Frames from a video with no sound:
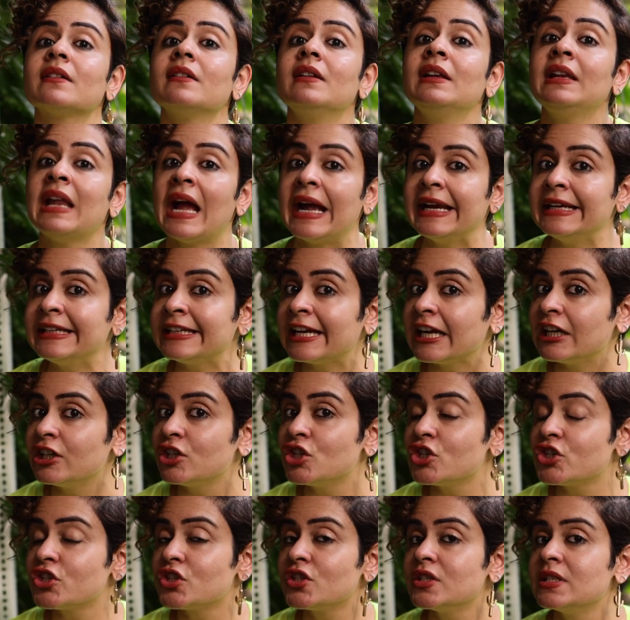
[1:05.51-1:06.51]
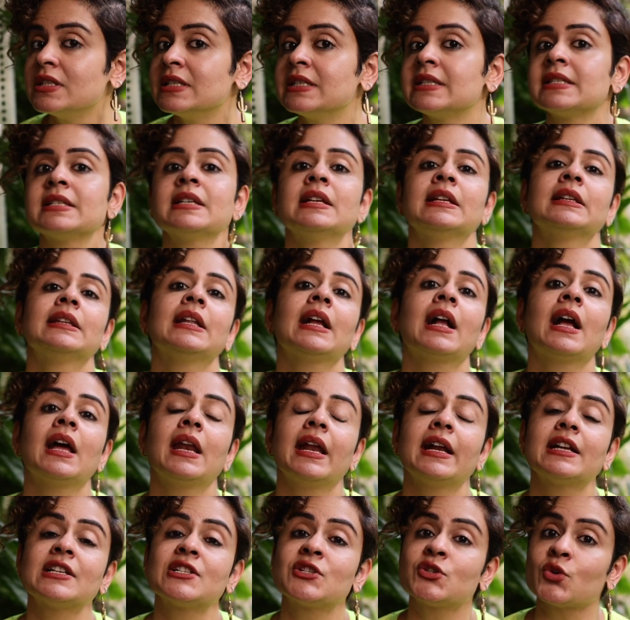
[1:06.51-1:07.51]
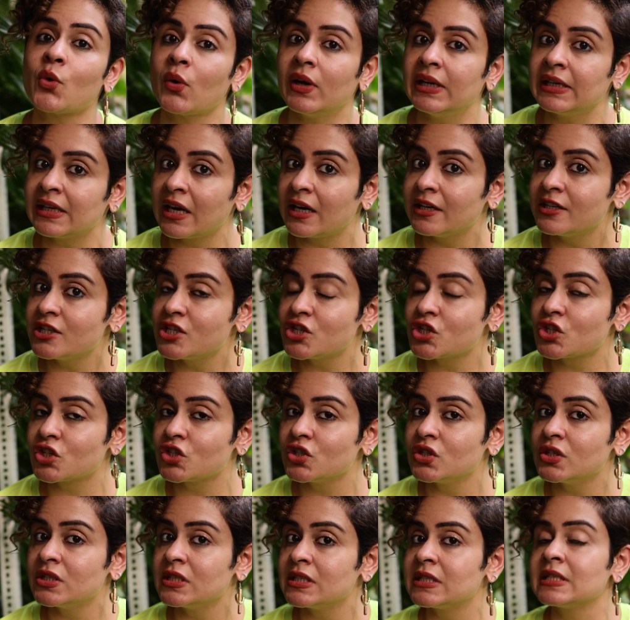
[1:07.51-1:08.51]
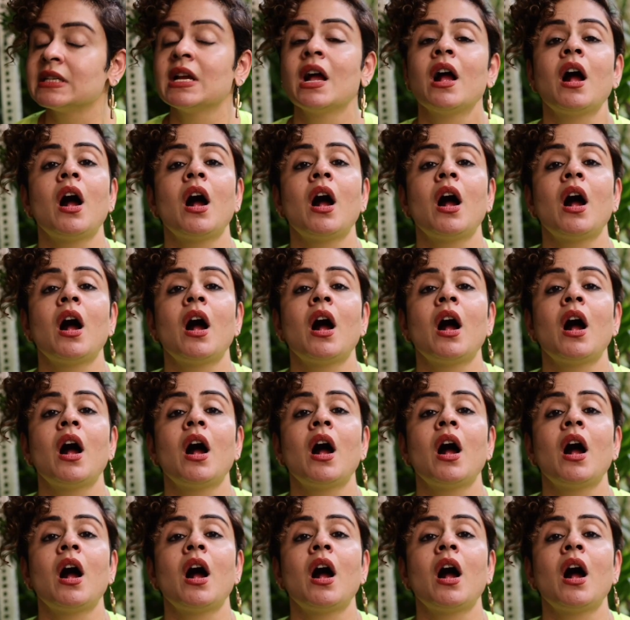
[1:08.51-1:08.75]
light conditions, the correct soil conditions,